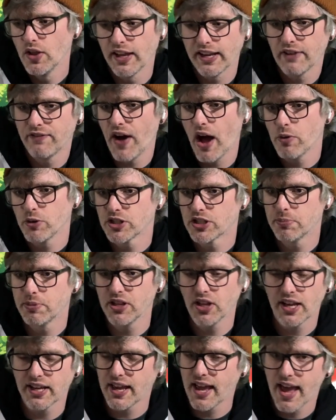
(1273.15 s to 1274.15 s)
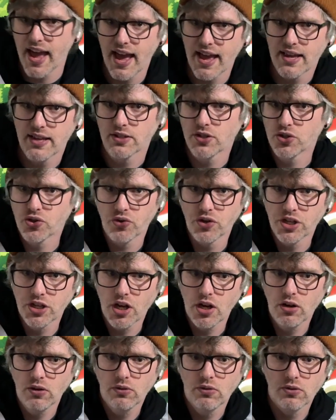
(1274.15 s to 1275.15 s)
Like if I was to be like, hey, here's a
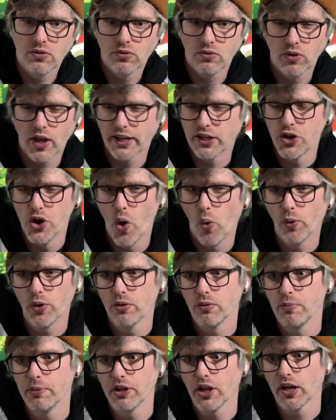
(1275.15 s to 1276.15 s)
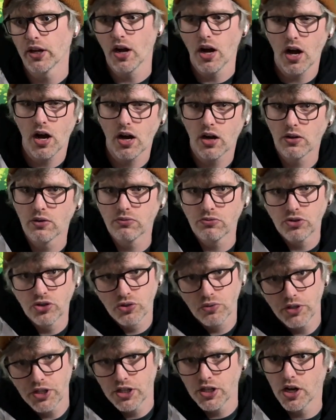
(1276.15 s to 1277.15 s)
Trico, like no one would be like, oh,
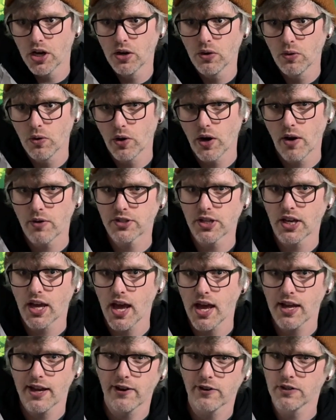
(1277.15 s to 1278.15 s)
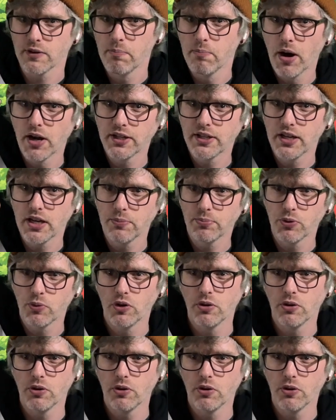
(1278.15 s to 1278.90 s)
Trico. Or I was like, hey, here's a Mudkip.